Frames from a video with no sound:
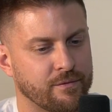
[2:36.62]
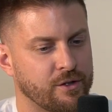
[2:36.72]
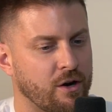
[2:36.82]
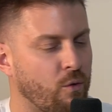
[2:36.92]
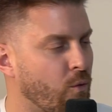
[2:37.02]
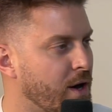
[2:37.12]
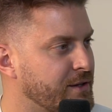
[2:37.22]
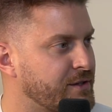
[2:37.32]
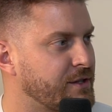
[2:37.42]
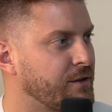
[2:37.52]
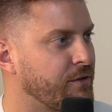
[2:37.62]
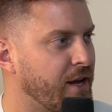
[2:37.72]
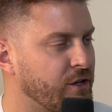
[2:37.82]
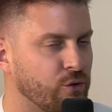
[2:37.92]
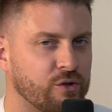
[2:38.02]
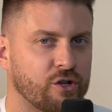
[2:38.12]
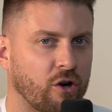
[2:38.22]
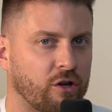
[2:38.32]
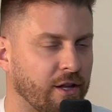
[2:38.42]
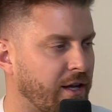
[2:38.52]
once they do
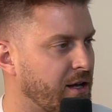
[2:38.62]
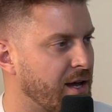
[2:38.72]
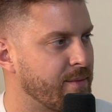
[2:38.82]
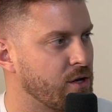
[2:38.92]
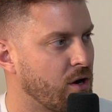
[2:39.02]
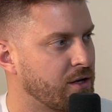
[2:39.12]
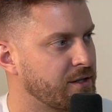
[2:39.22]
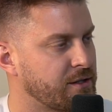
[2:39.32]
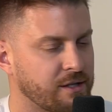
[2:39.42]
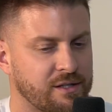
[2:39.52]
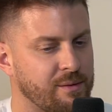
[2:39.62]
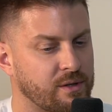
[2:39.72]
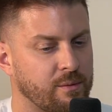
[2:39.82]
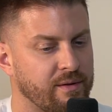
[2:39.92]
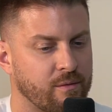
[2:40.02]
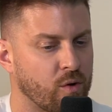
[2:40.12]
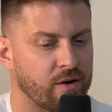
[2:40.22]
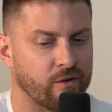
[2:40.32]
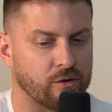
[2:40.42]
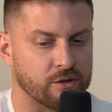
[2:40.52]
start clicking, him and Giannis, this team's going to be even more
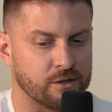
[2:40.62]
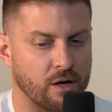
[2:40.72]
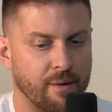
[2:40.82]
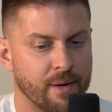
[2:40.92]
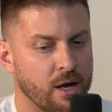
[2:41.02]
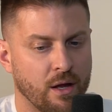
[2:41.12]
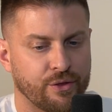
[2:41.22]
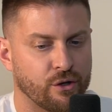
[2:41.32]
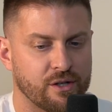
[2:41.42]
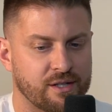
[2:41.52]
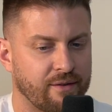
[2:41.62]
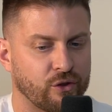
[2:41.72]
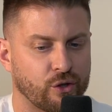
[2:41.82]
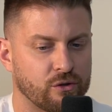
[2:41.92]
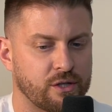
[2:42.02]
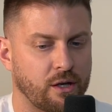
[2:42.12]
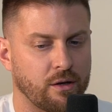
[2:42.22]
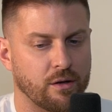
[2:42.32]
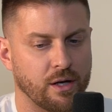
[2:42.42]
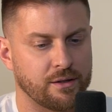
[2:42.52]
difficult to stop.
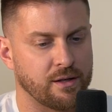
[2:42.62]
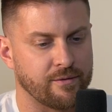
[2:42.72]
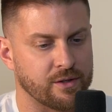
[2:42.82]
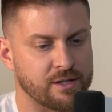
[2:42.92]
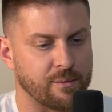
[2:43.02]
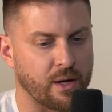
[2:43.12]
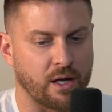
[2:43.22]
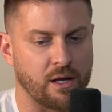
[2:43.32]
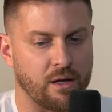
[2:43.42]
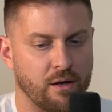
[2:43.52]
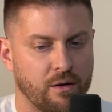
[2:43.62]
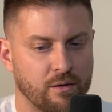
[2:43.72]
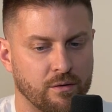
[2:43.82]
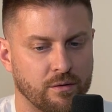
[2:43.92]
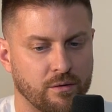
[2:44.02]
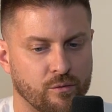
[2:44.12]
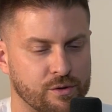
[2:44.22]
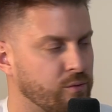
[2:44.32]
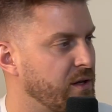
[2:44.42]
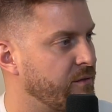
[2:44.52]
37-13, it didn't even seem like he
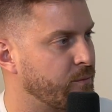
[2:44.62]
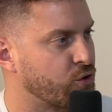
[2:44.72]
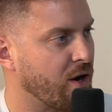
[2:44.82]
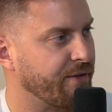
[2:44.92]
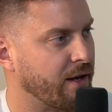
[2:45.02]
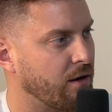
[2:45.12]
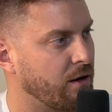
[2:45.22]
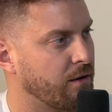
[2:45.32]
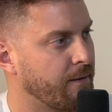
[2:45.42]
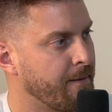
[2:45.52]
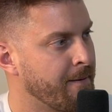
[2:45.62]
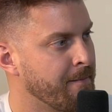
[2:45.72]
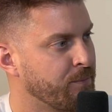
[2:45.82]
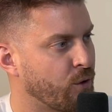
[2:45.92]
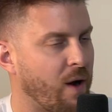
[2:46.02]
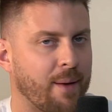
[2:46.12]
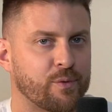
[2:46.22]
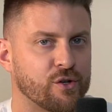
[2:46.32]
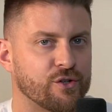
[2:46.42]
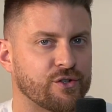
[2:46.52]
was really even trying that hard. The
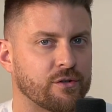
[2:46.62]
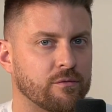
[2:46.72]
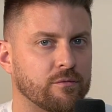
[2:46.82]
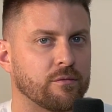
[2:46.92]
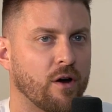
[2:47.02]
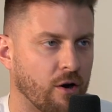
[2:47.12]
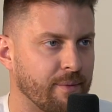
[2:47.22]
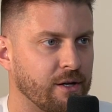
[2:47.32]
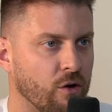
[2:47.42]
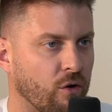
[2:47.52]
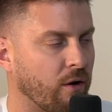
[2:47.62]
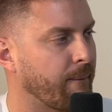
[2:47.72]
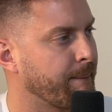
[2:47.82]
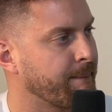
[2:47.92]
Raptors are mediocre.